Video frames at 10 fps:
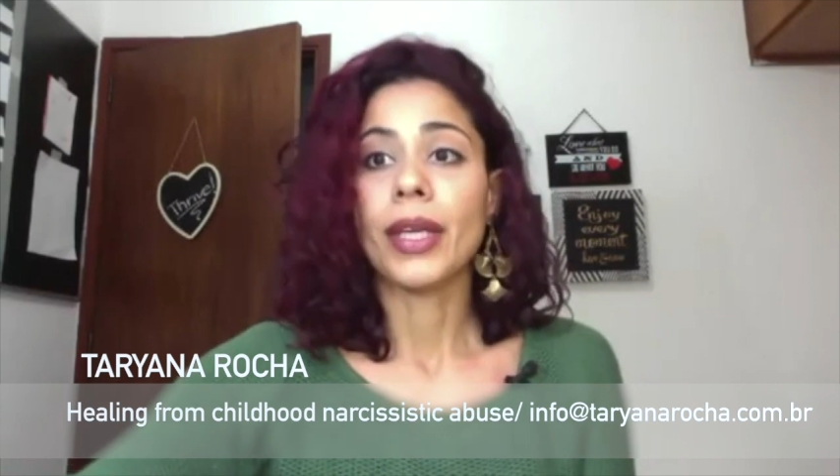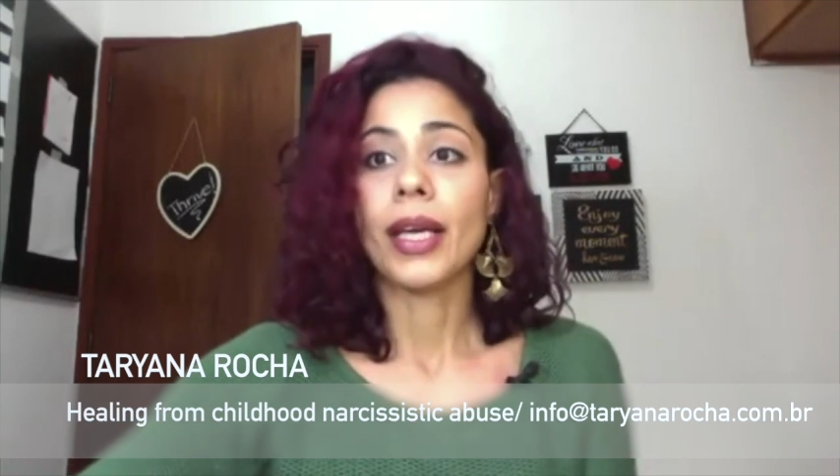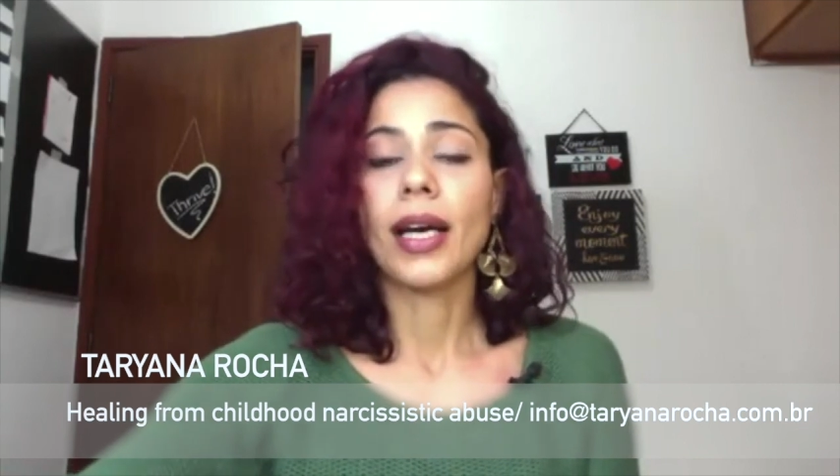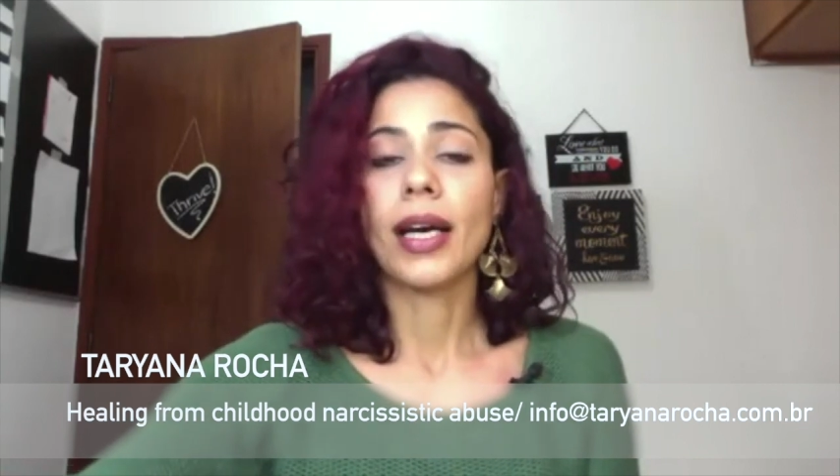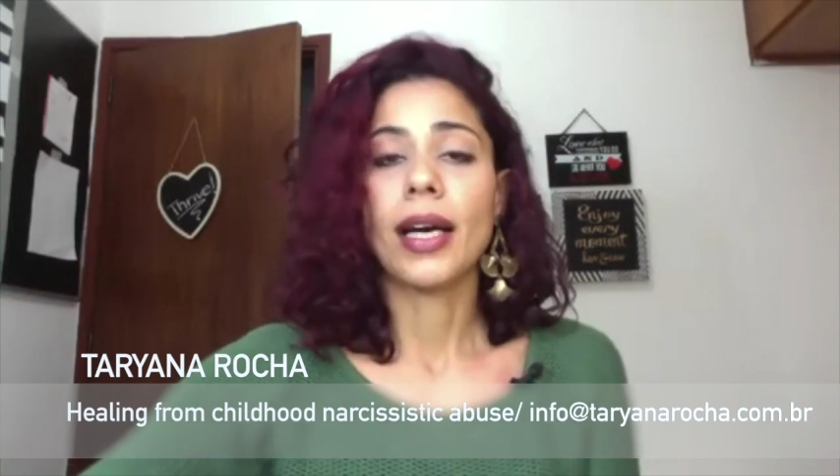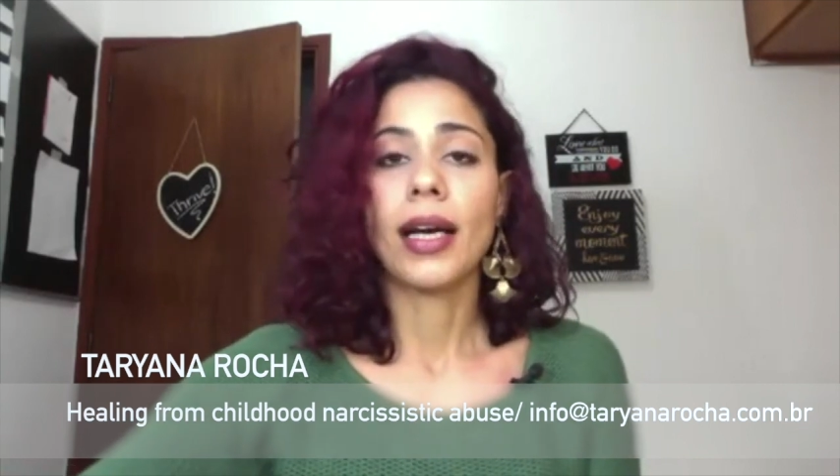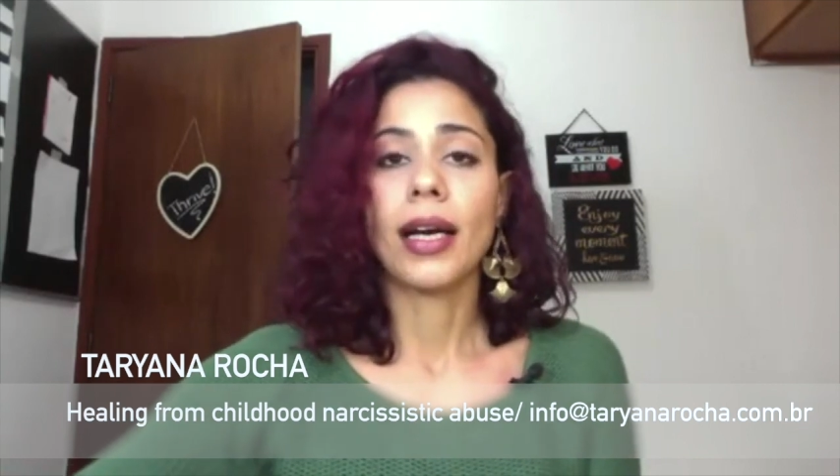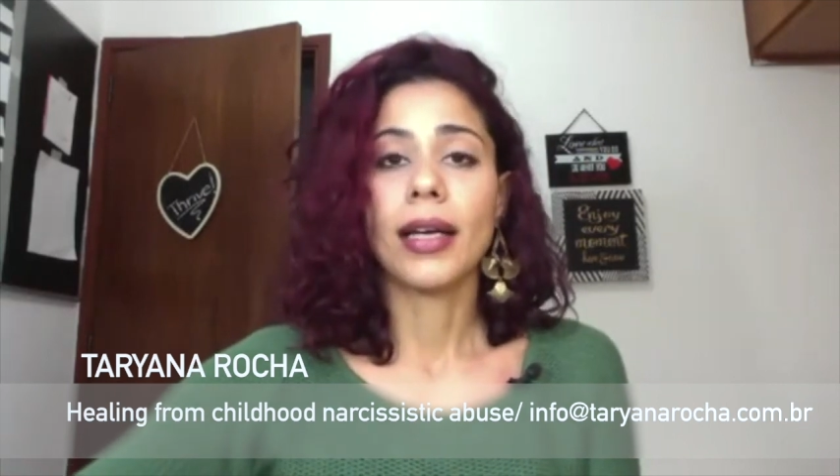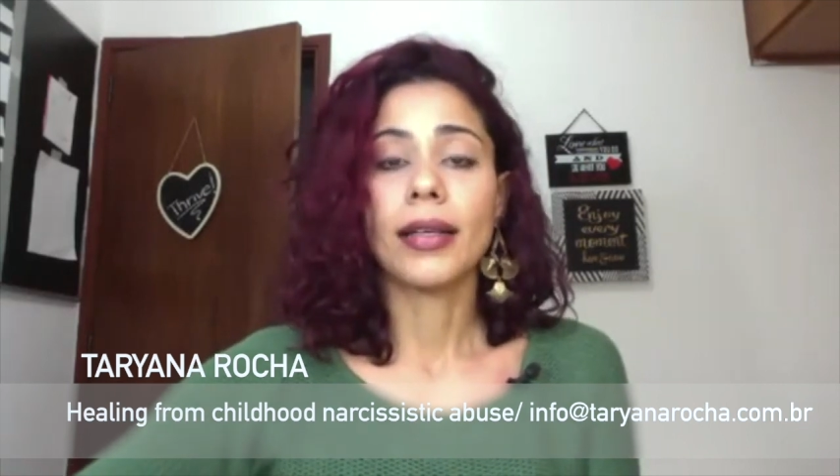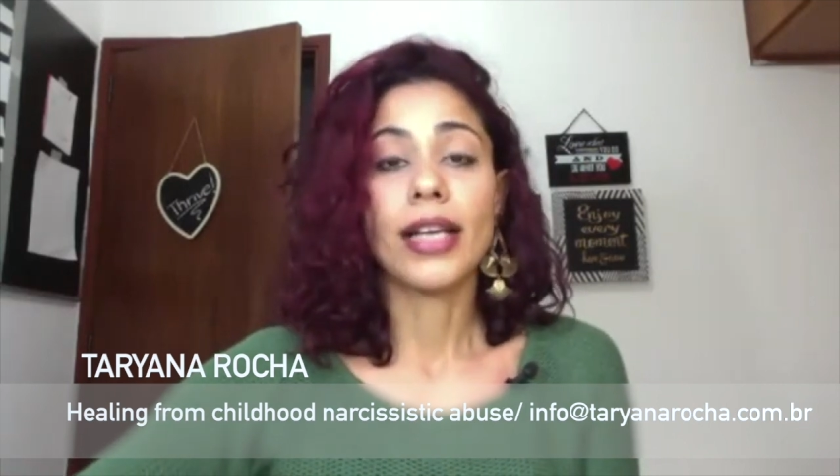
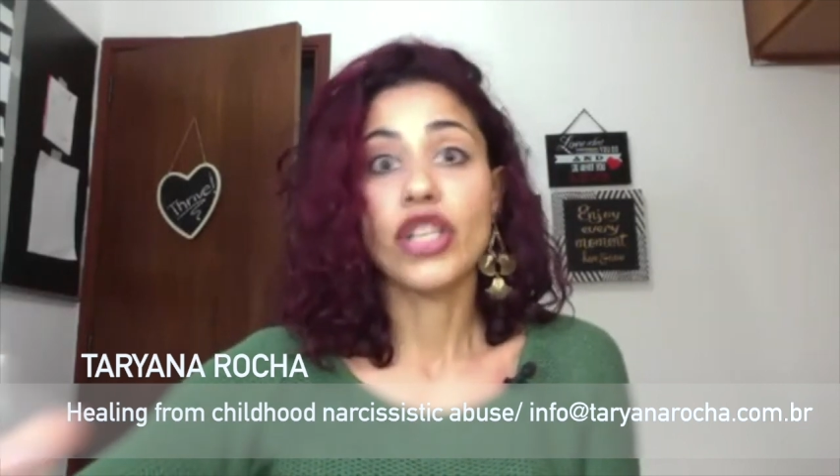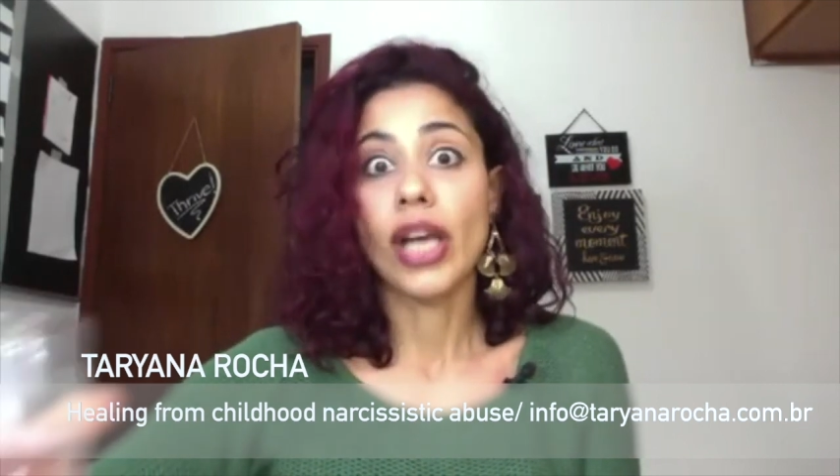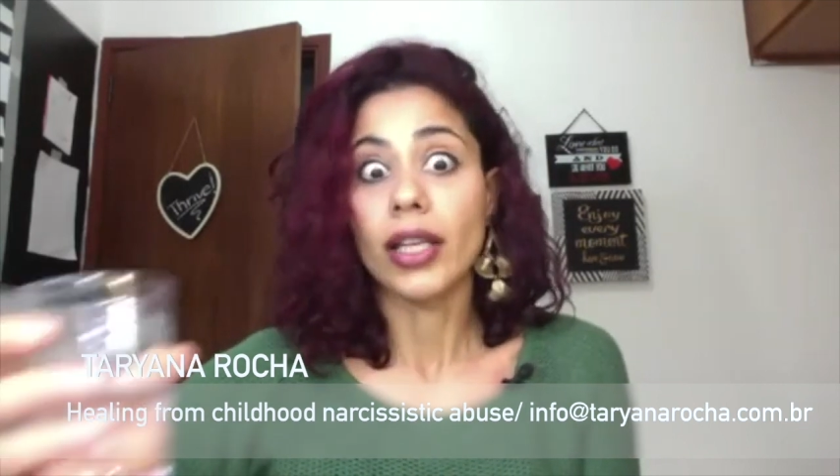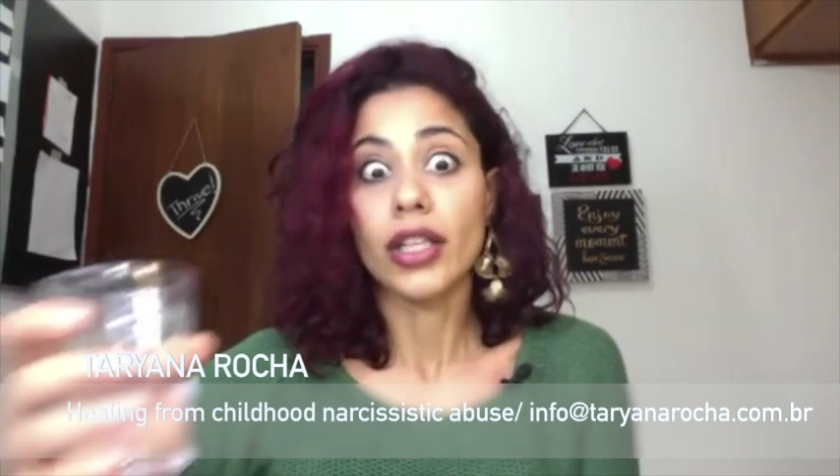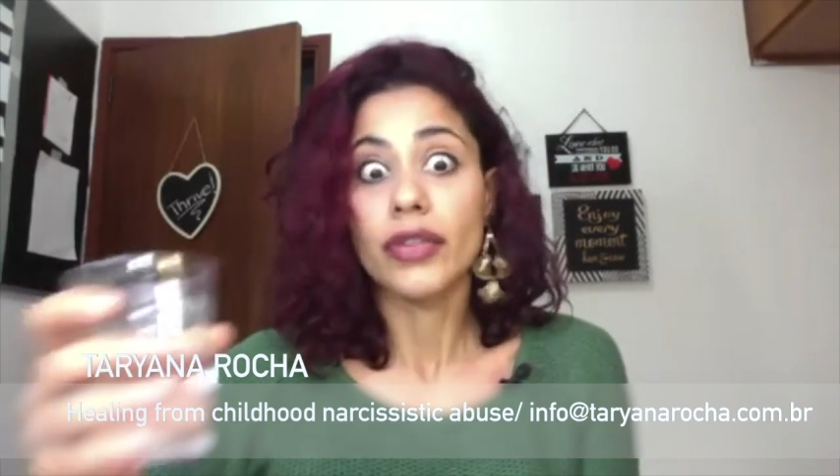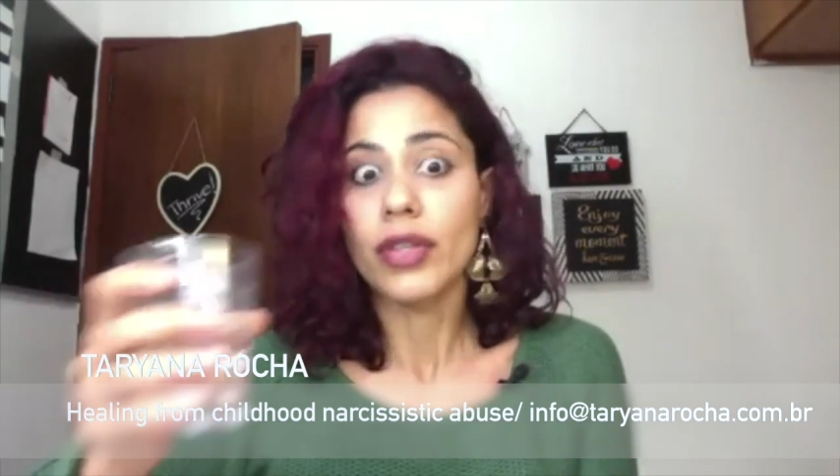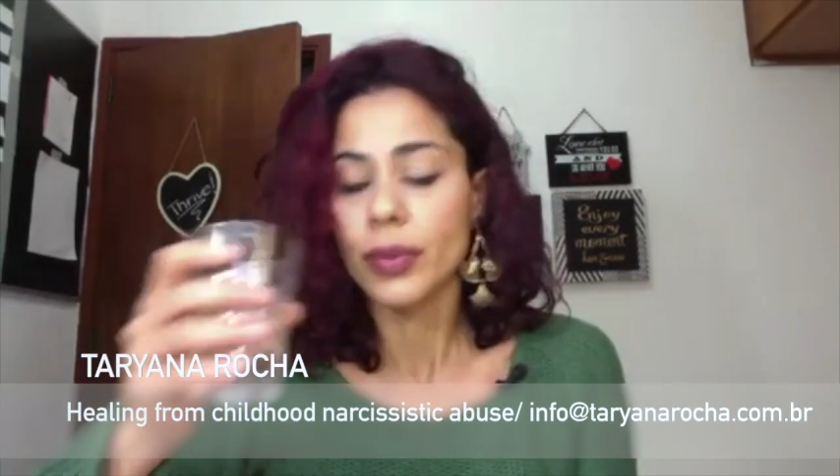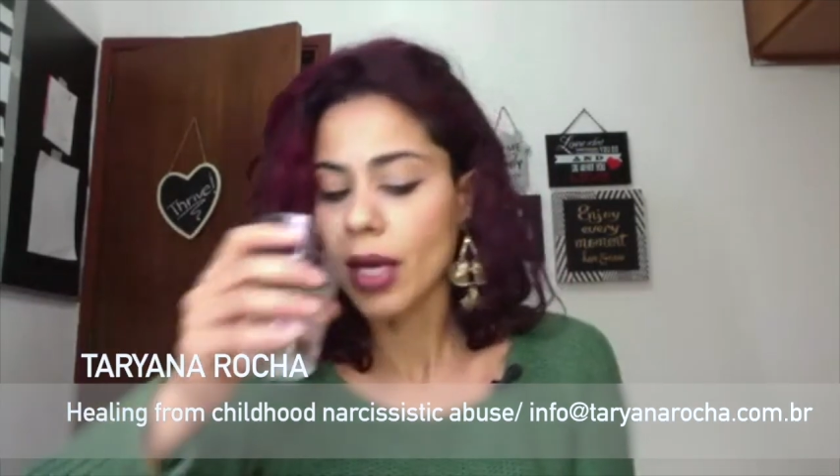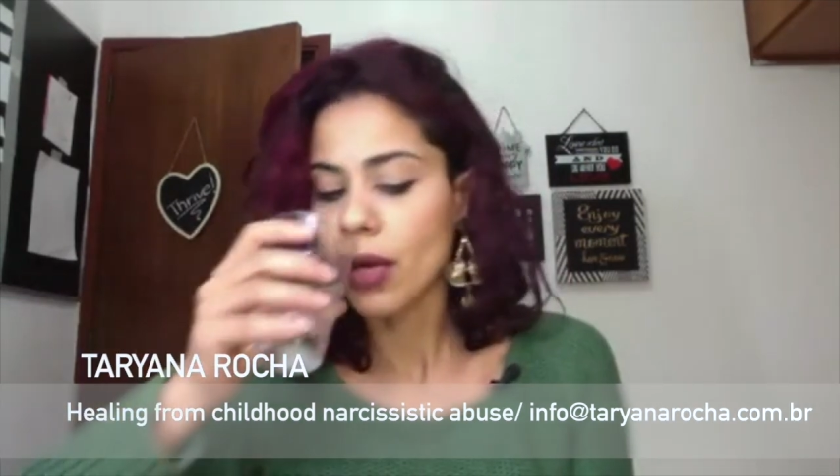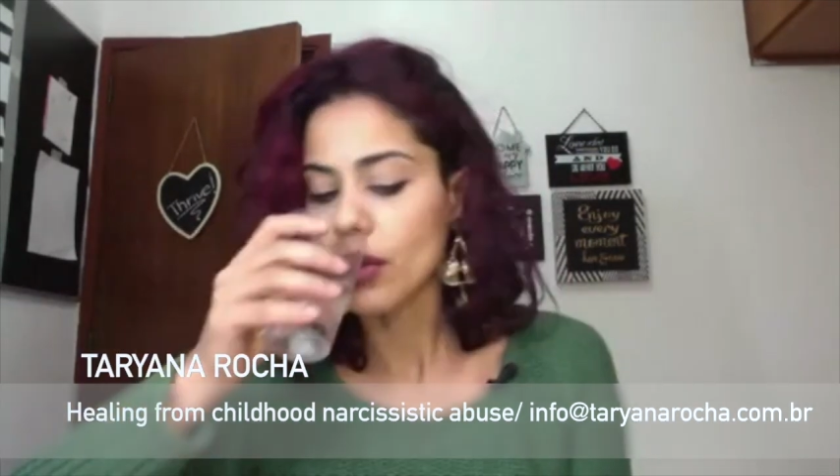a challenge for
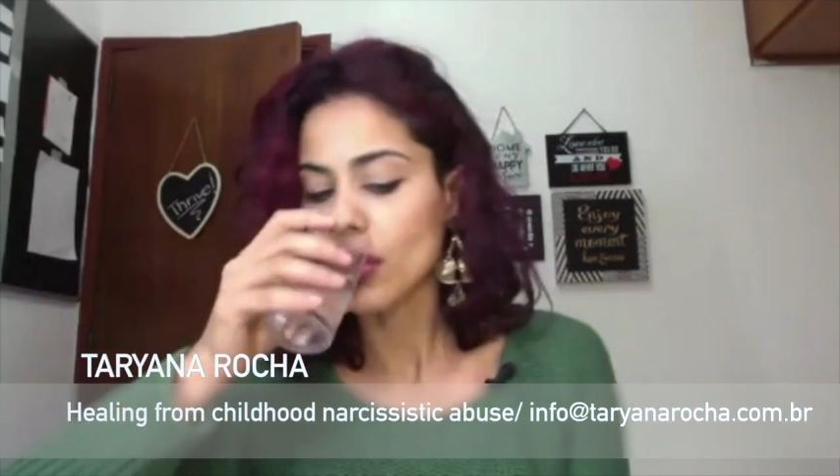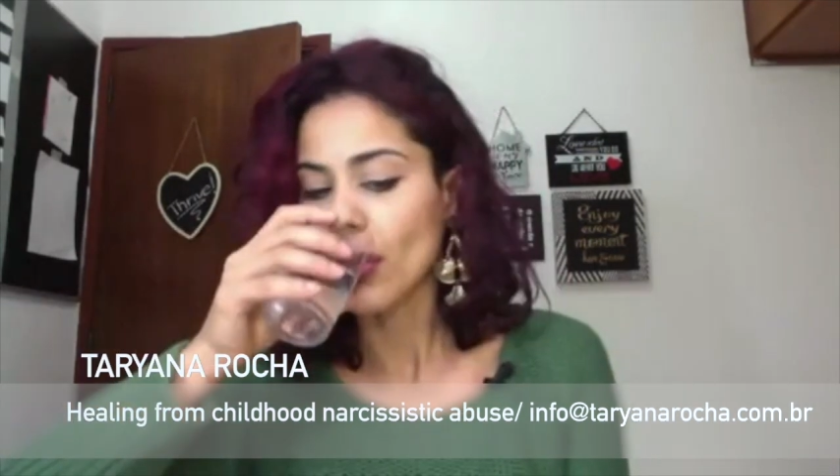someone else.